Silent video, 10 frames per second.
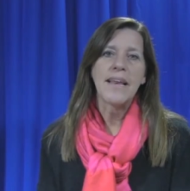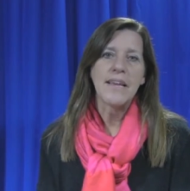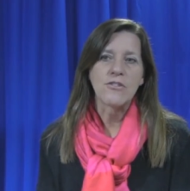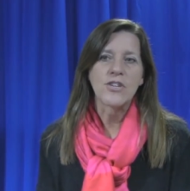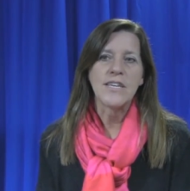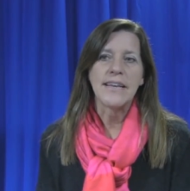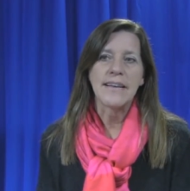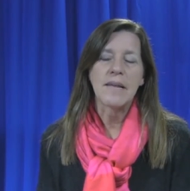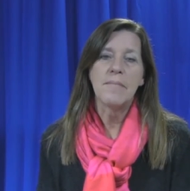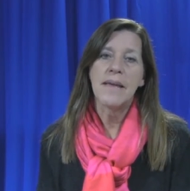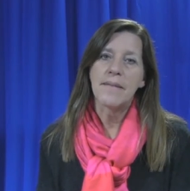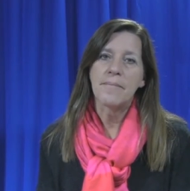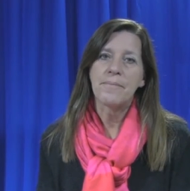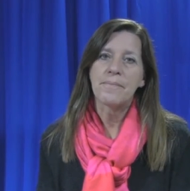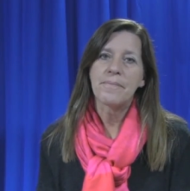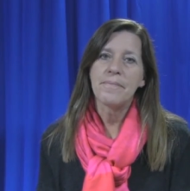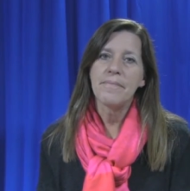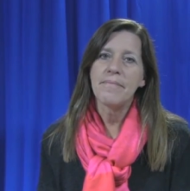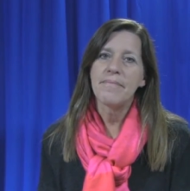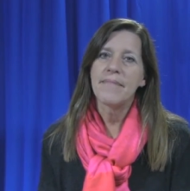he or she didn't commit?
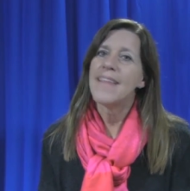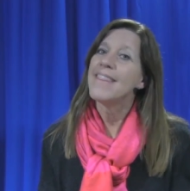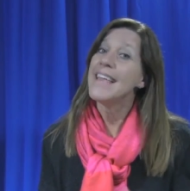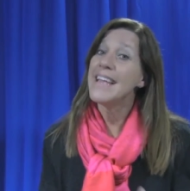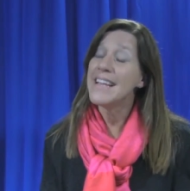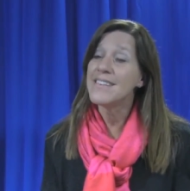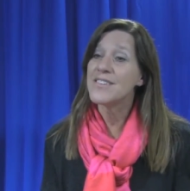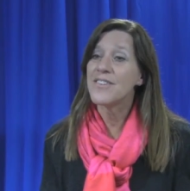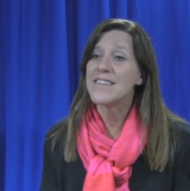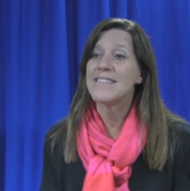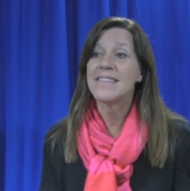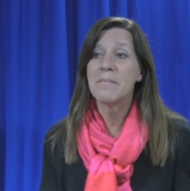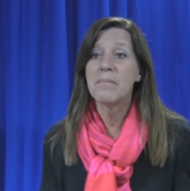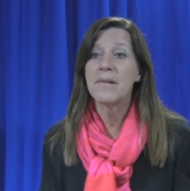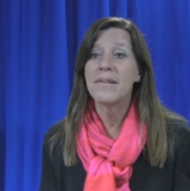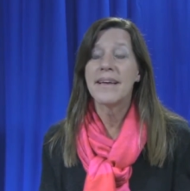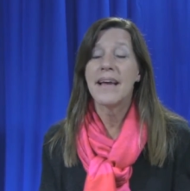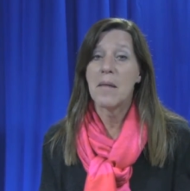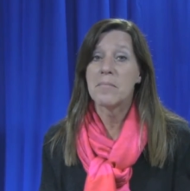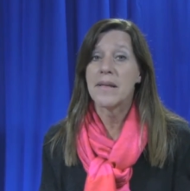The answer is simple and
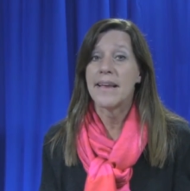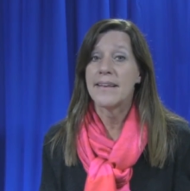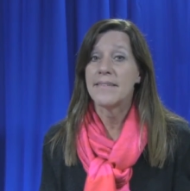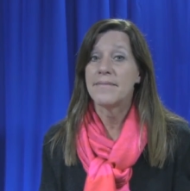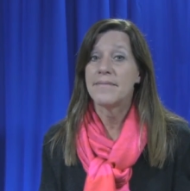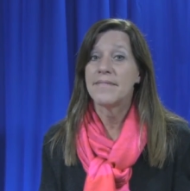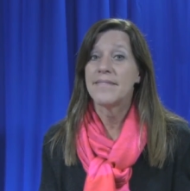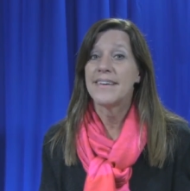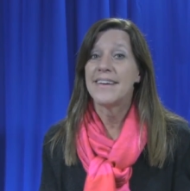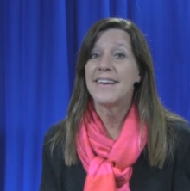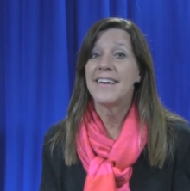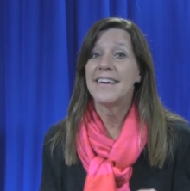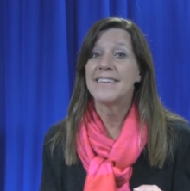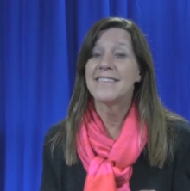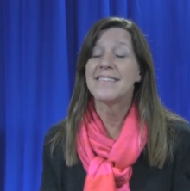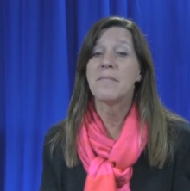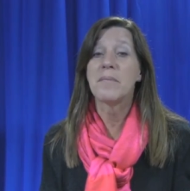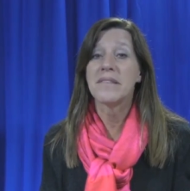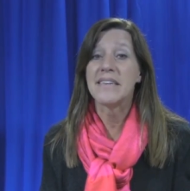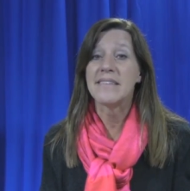complicated. It's the
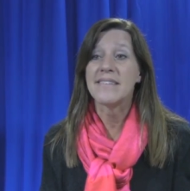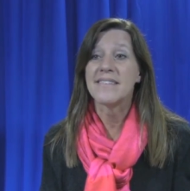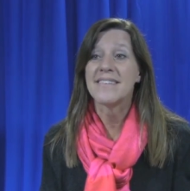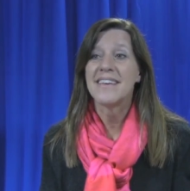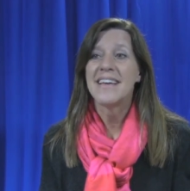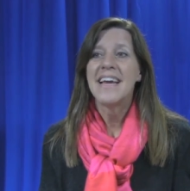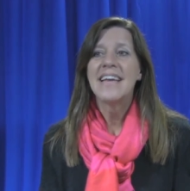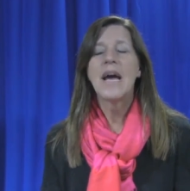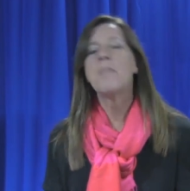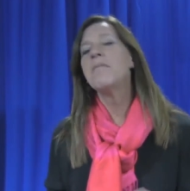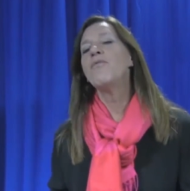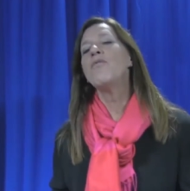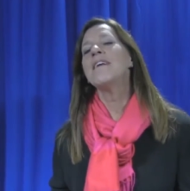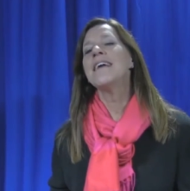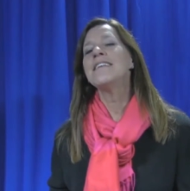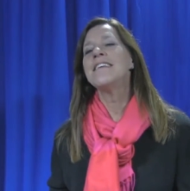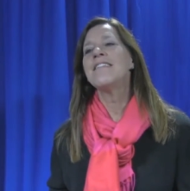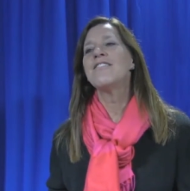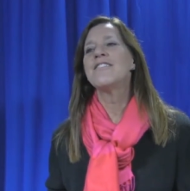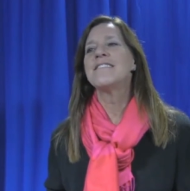police. Now, before
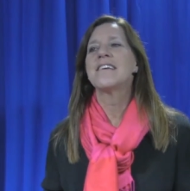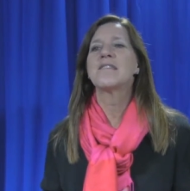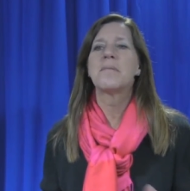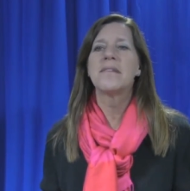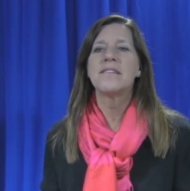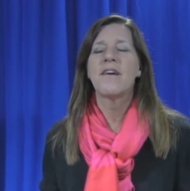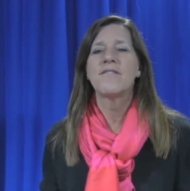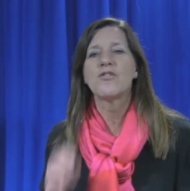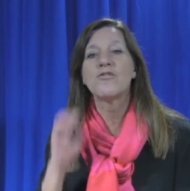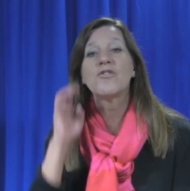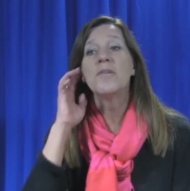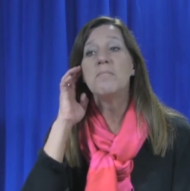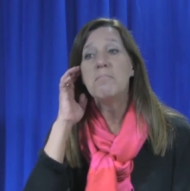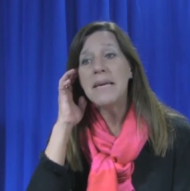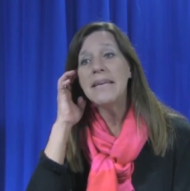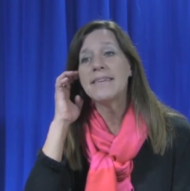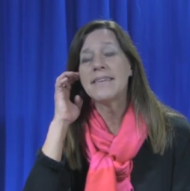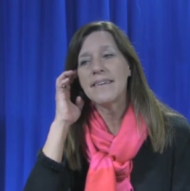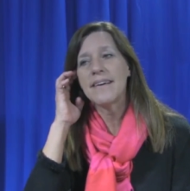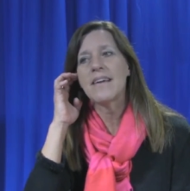1936, police officers could
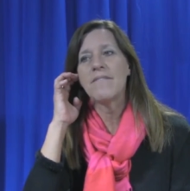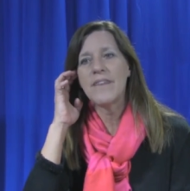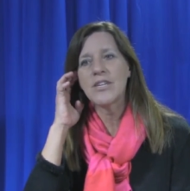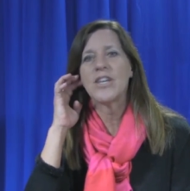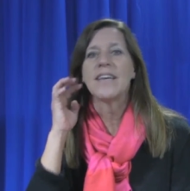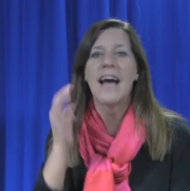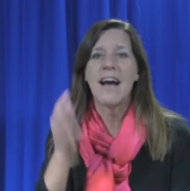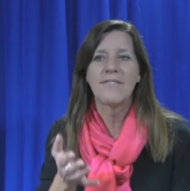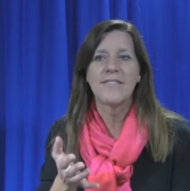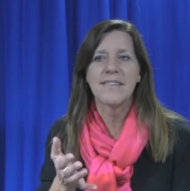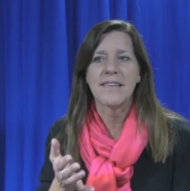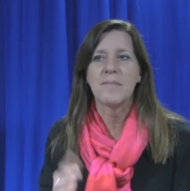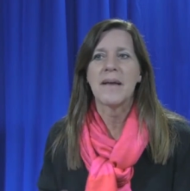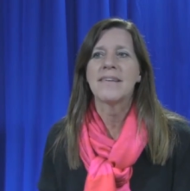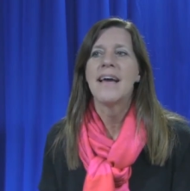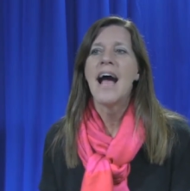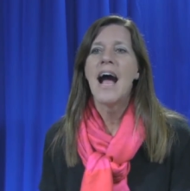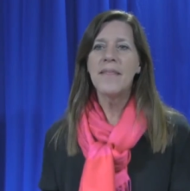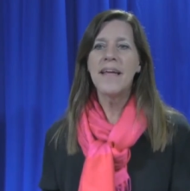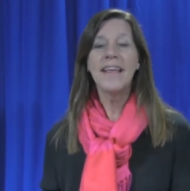beat a confession out of a suspect
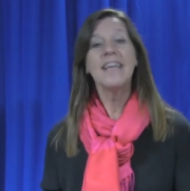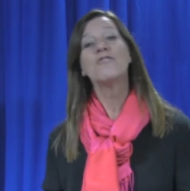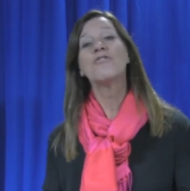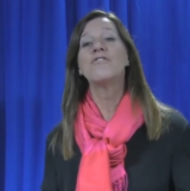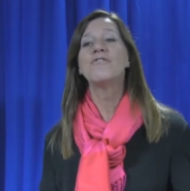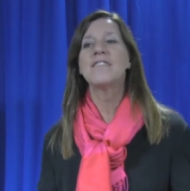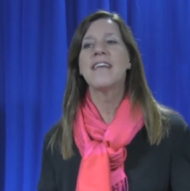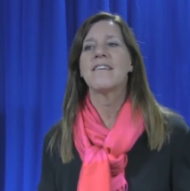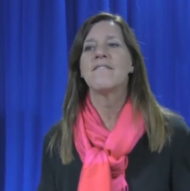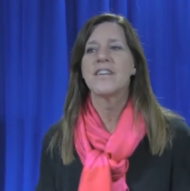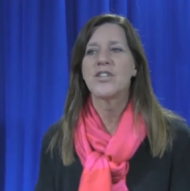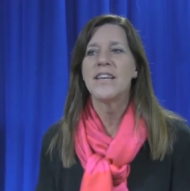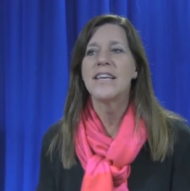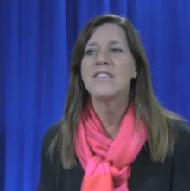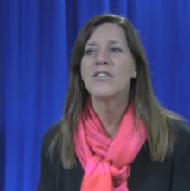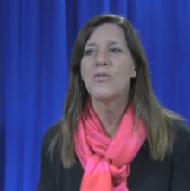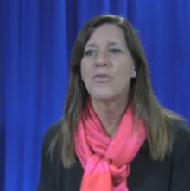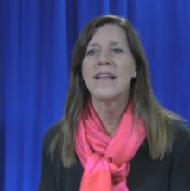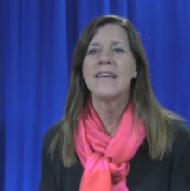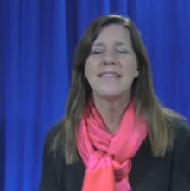and then introduce that confession into
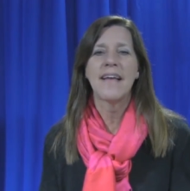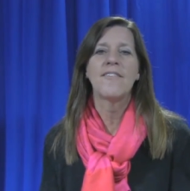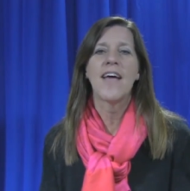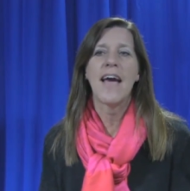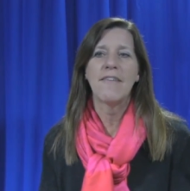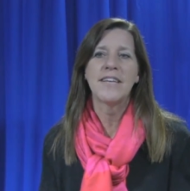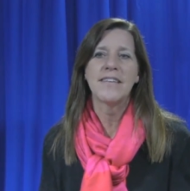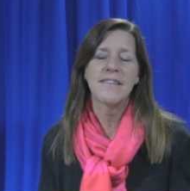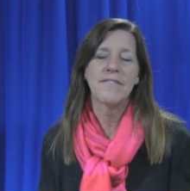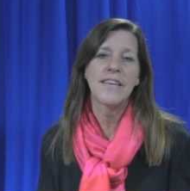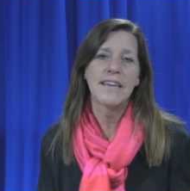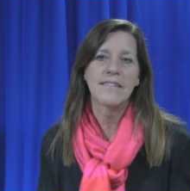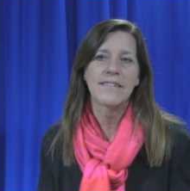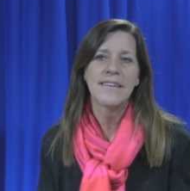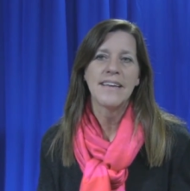court as evidence of guilt.